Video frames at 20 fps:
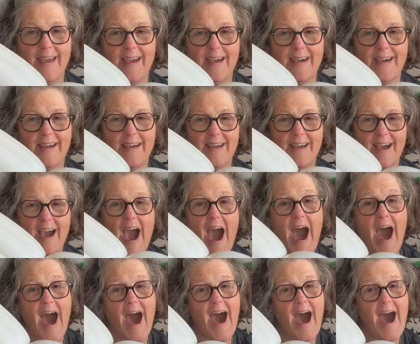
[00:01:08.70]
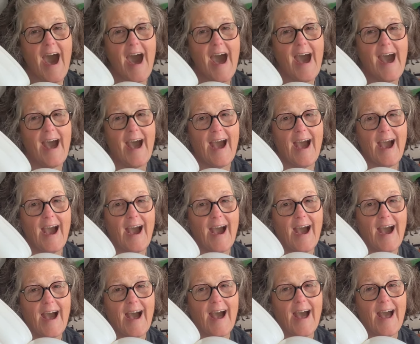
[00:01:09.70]

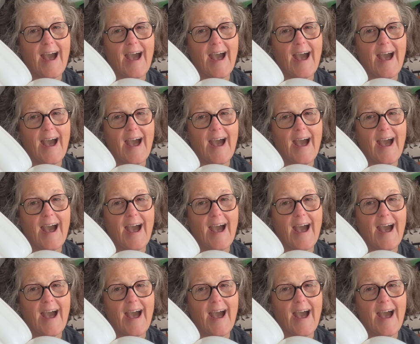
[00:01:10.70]
(no one is talking)